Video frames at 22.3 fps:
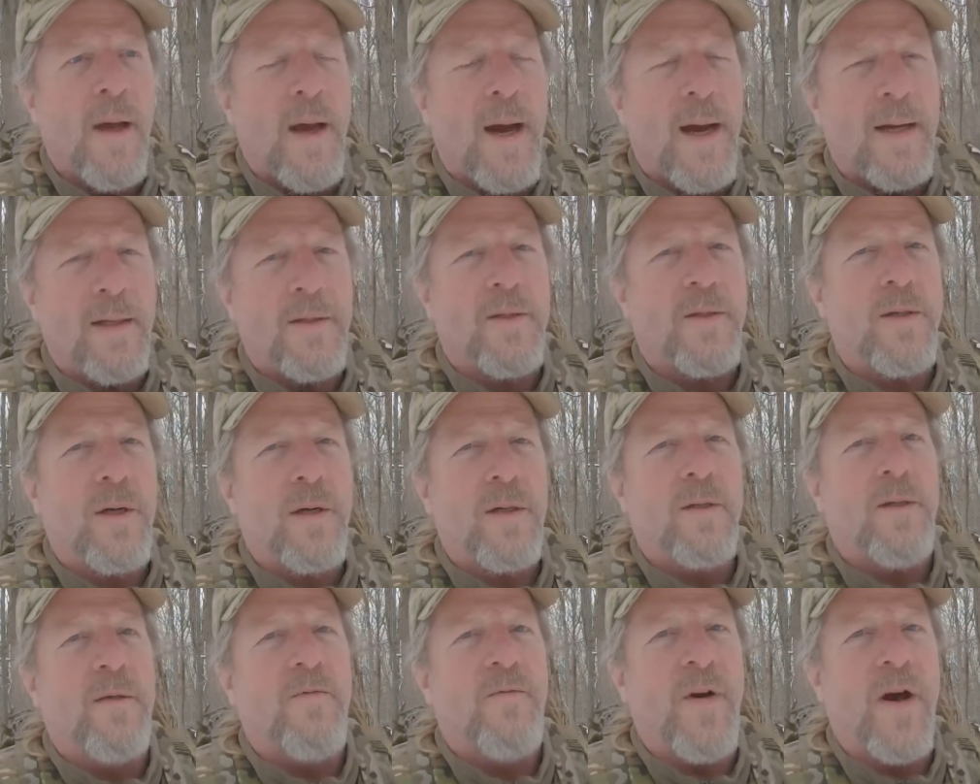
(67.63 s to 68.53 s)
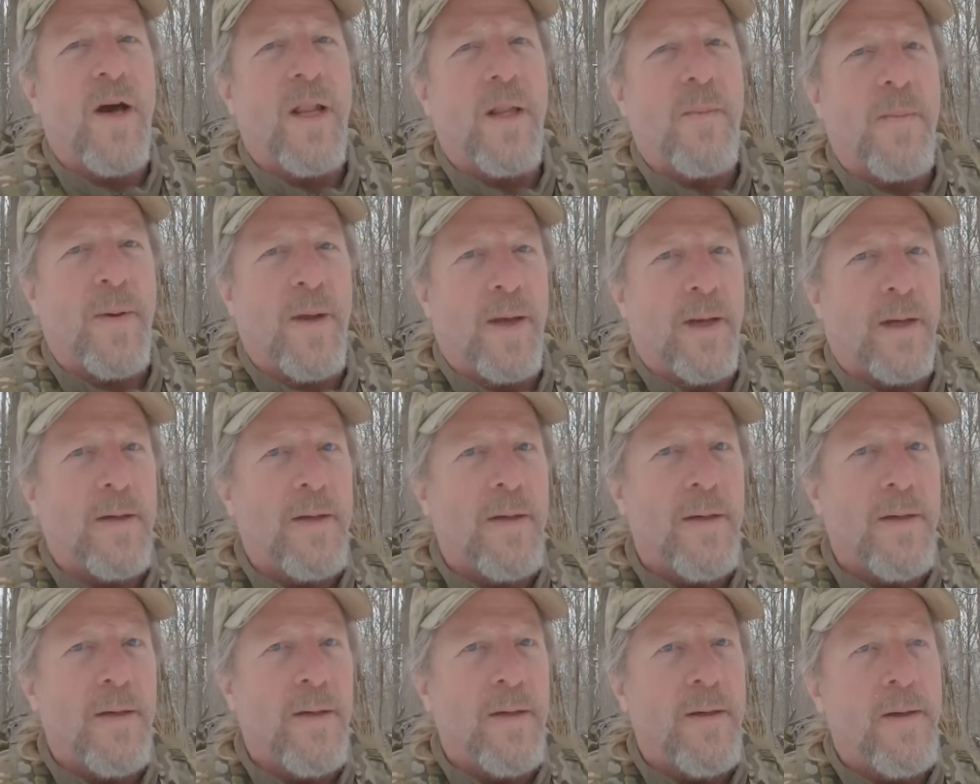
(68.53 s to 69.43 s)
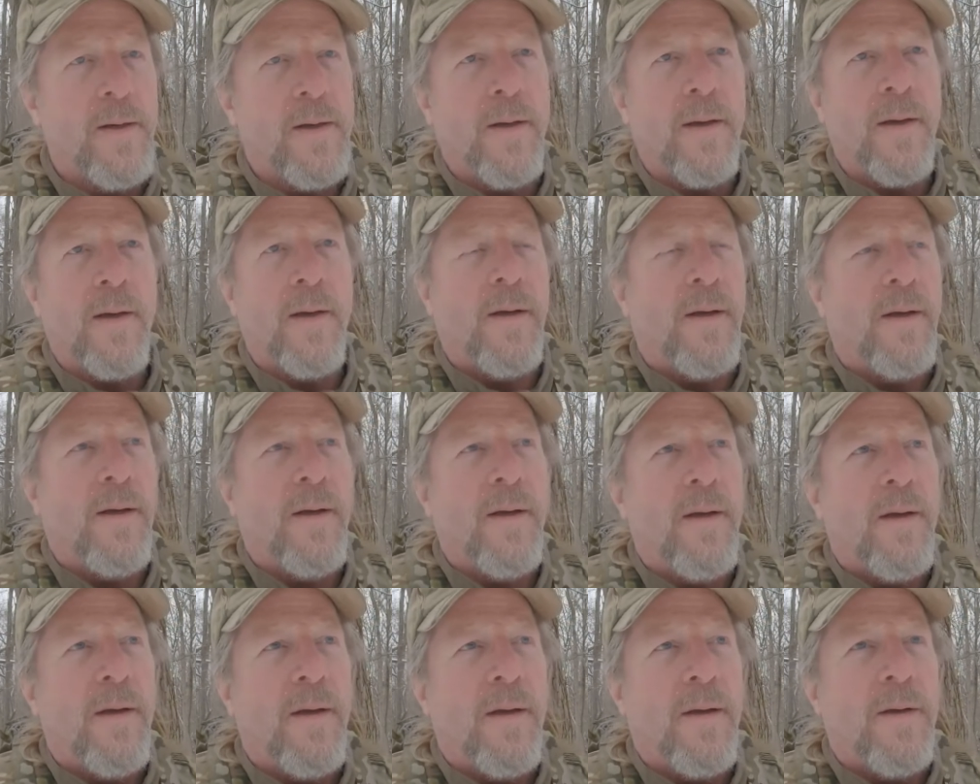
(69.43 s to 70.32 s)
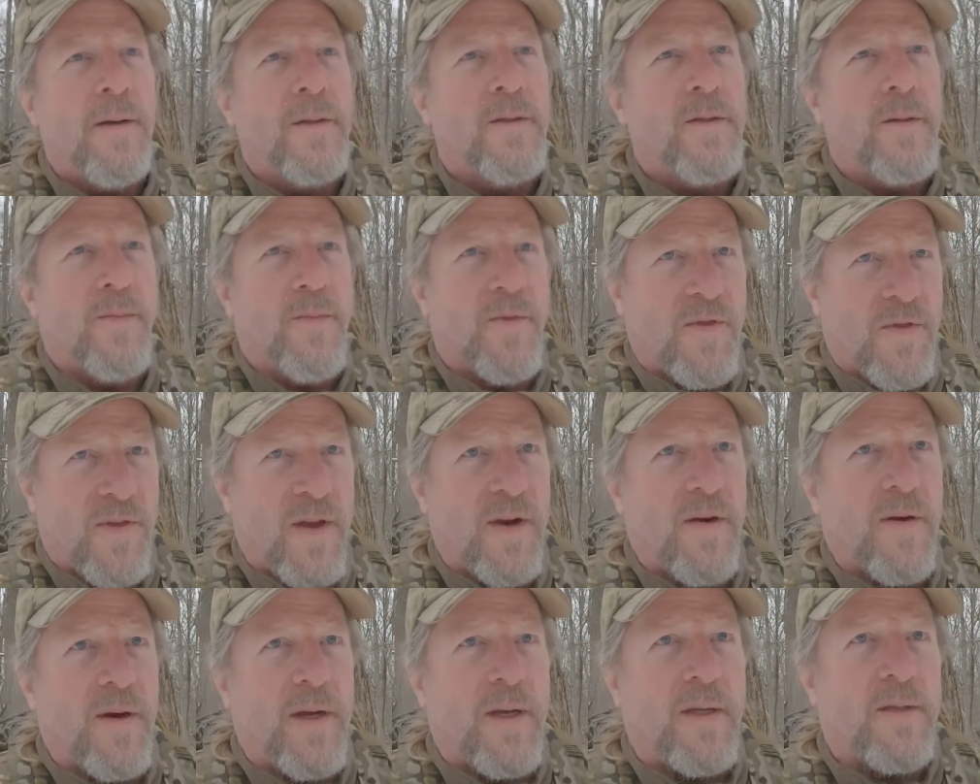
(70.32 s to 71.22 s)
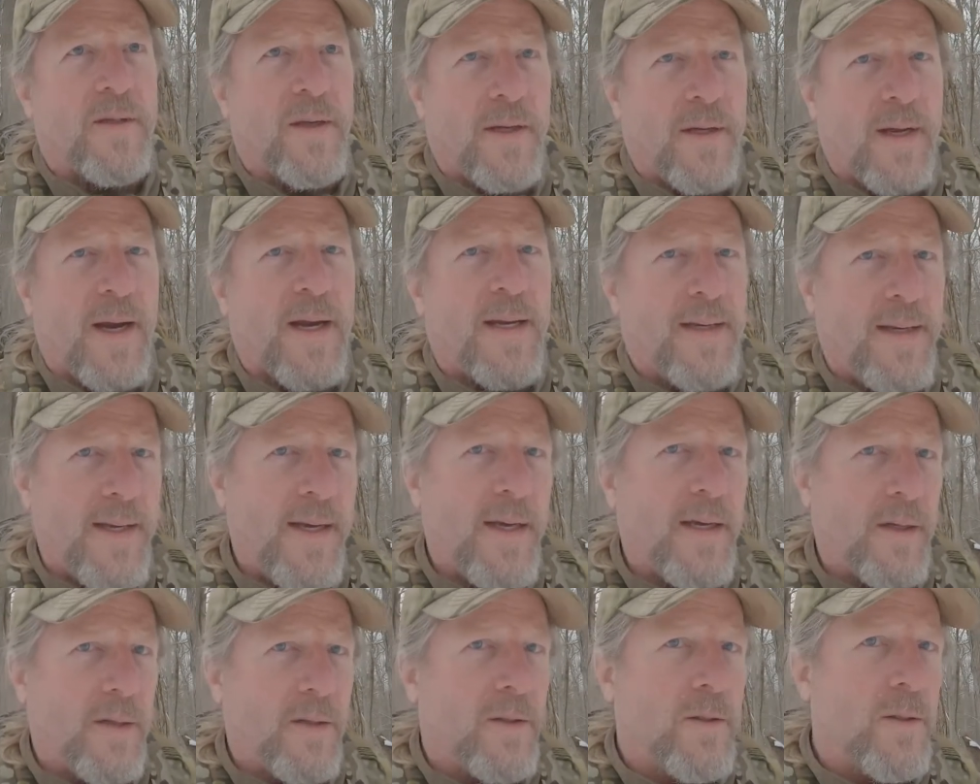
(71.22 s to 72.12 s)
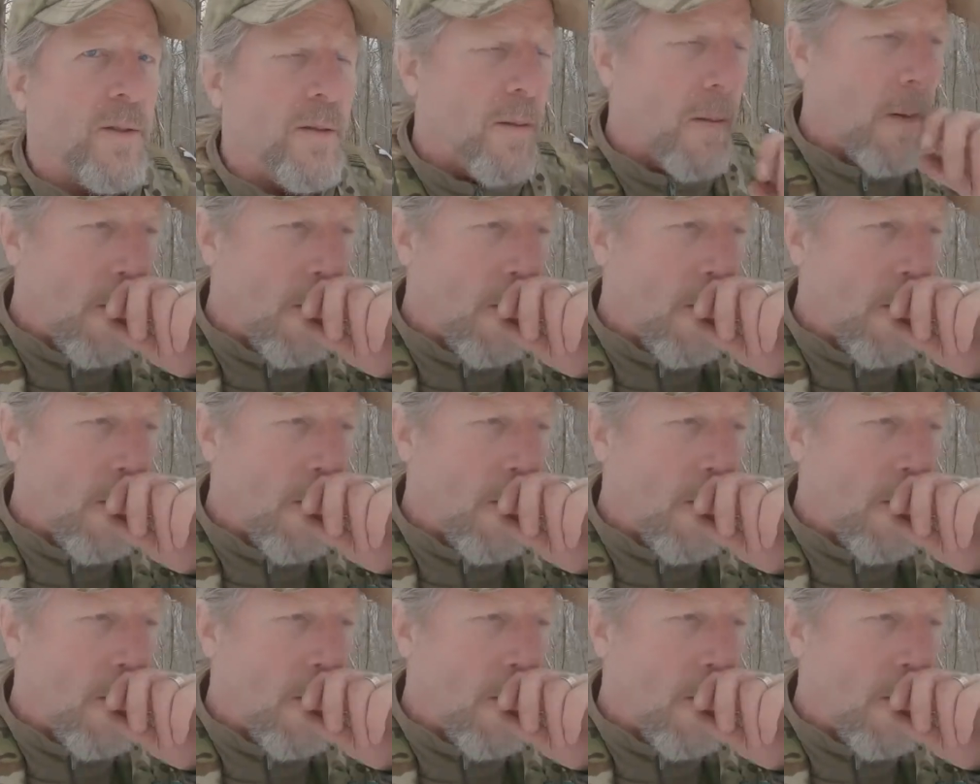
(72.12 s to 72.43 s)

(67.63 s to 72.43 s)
I started developing some theories and ideas